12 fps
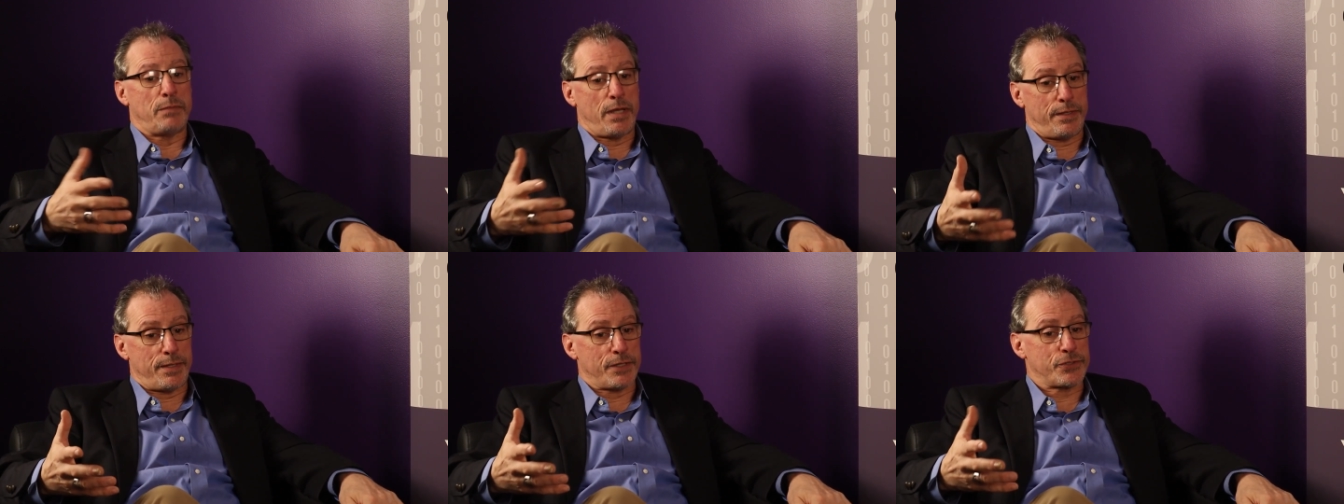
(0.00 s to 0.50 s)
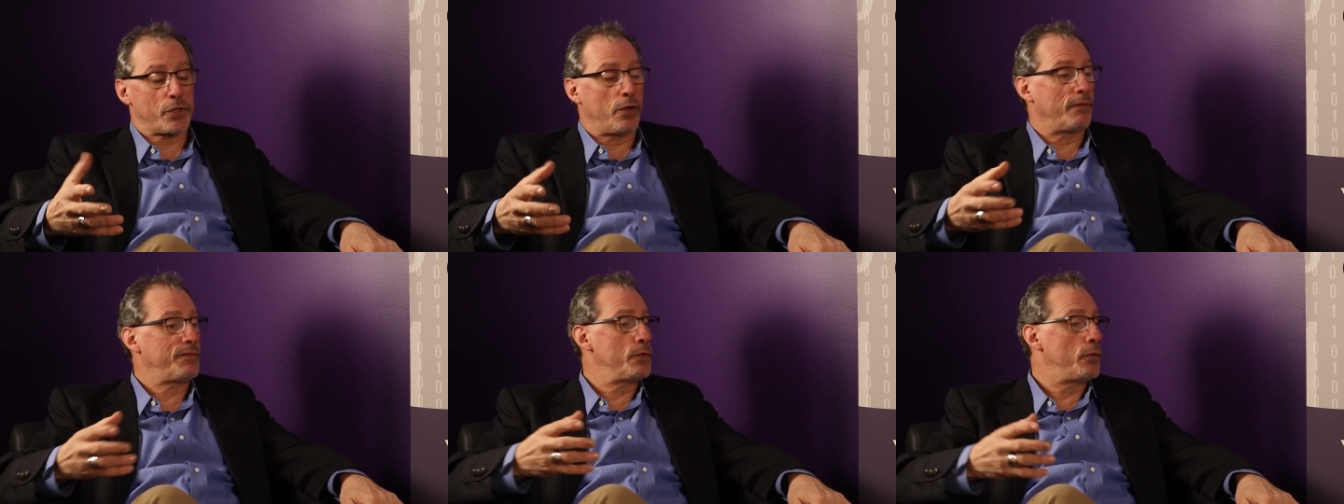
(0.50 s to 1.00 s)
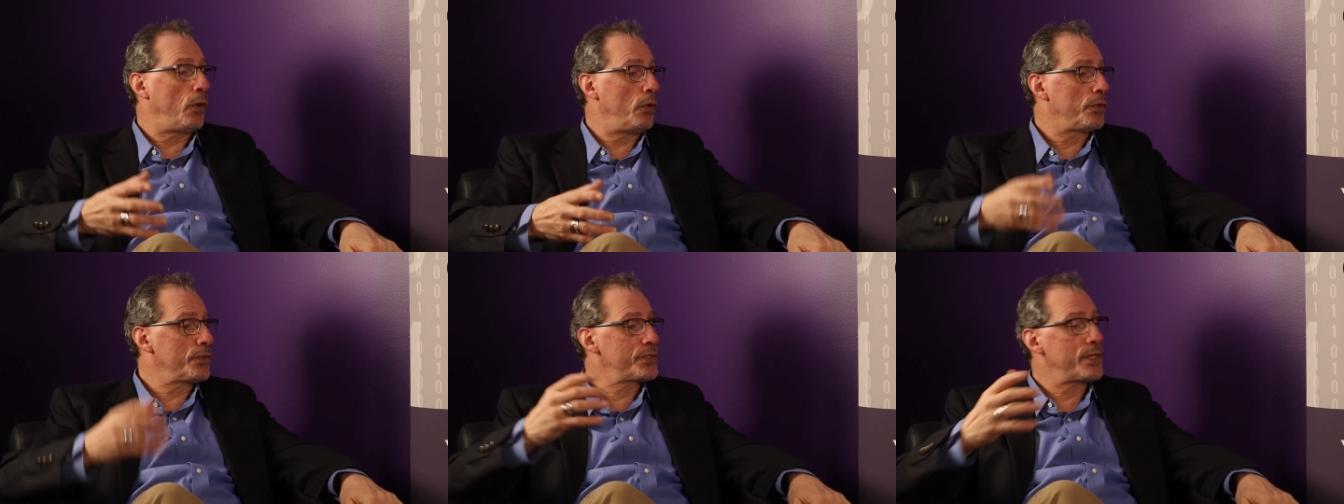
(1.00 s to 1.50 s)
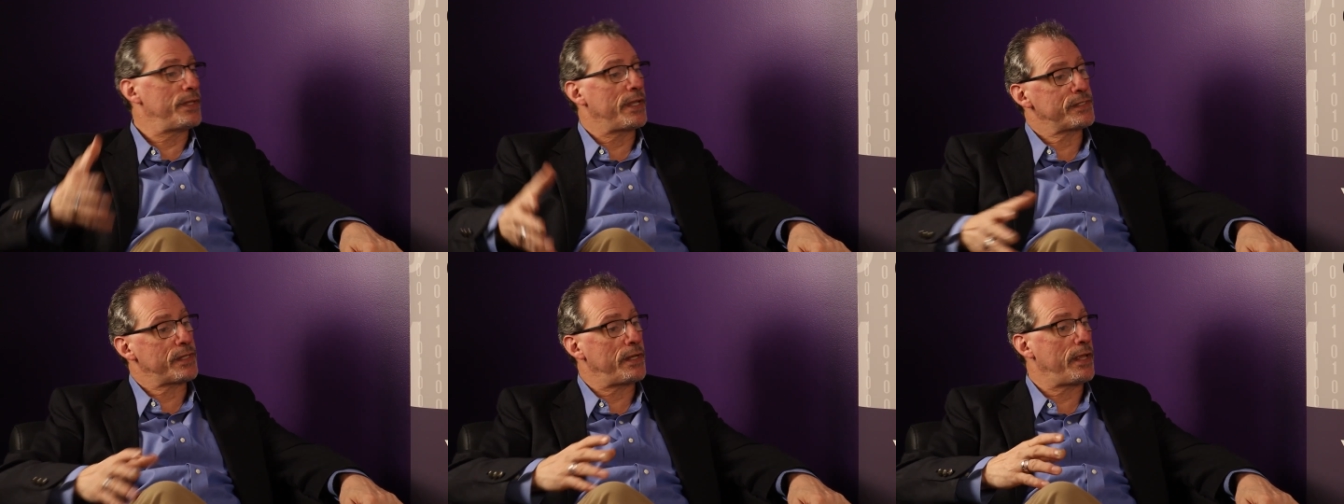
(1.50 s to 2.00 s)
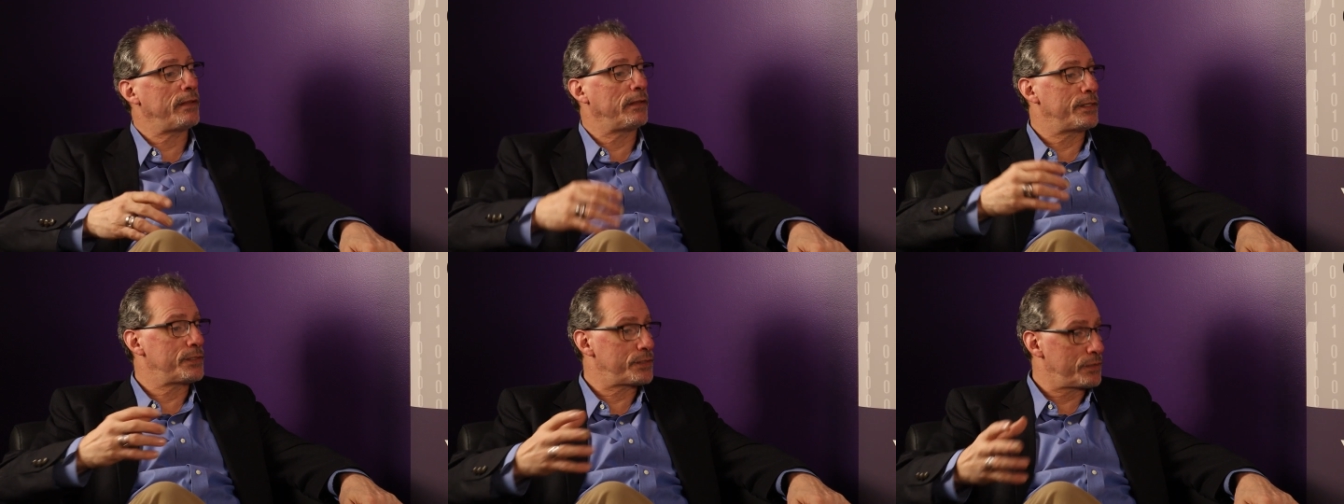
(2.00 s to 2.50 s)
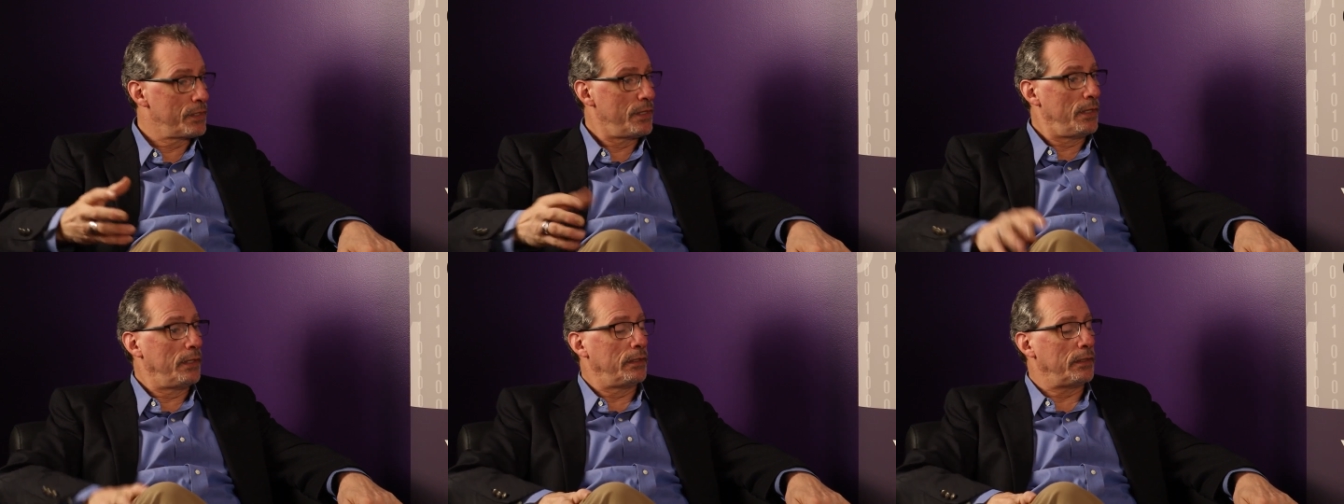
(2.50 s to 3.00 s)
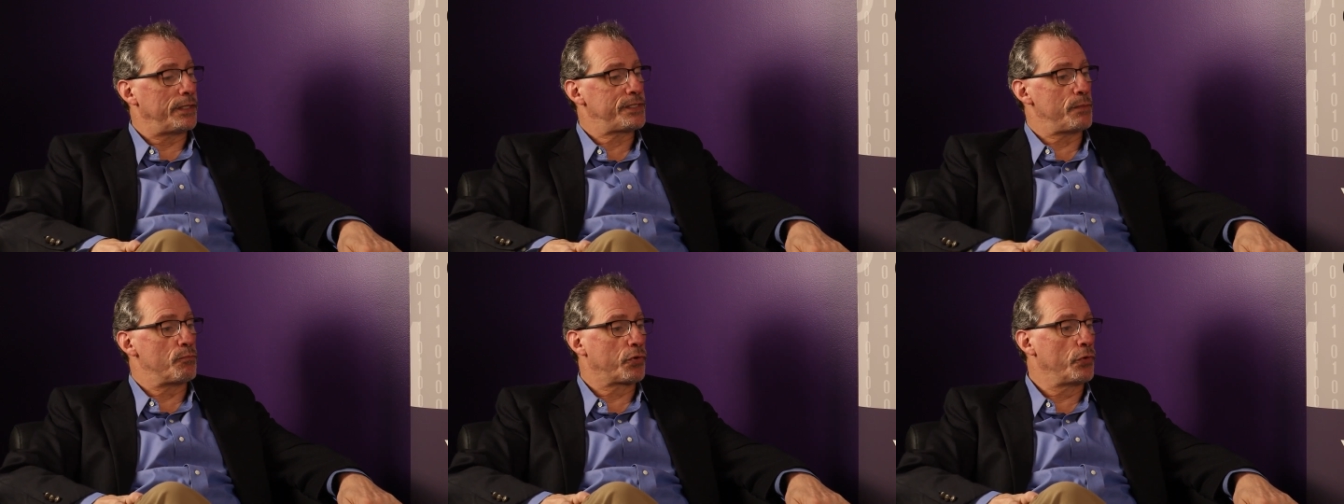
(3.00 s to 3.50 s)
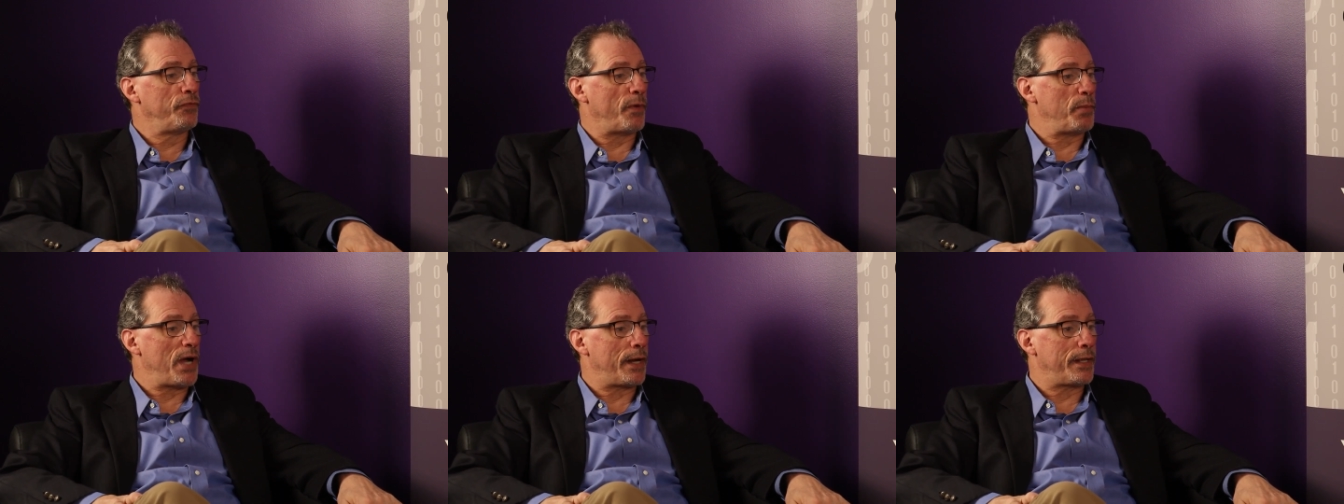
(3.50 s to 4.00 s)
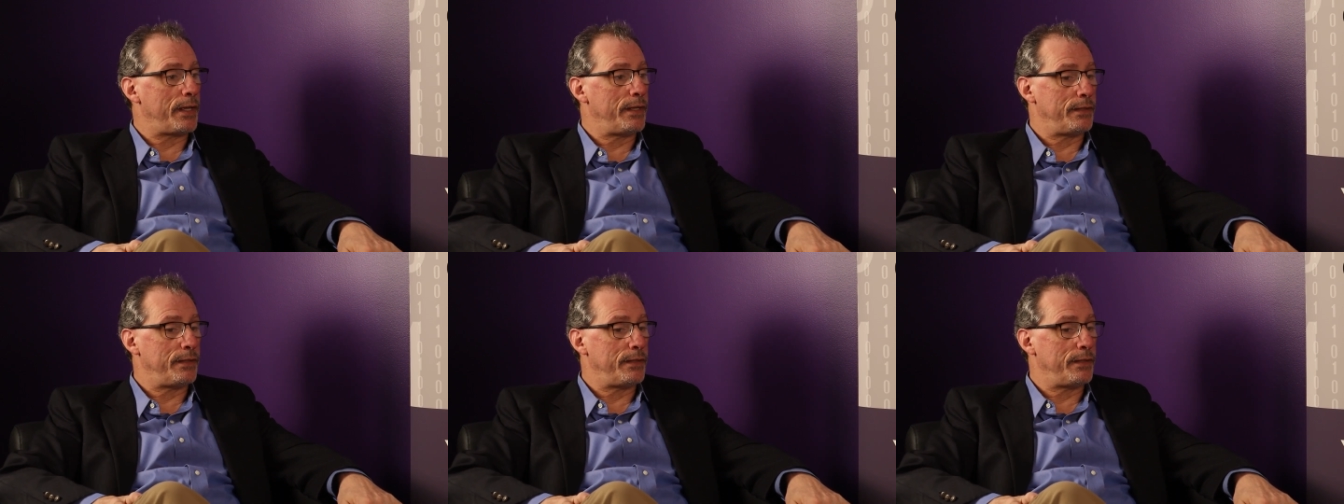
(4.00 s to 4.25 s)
And they saw a few holes, and they said, "Hey, let's improve upon it."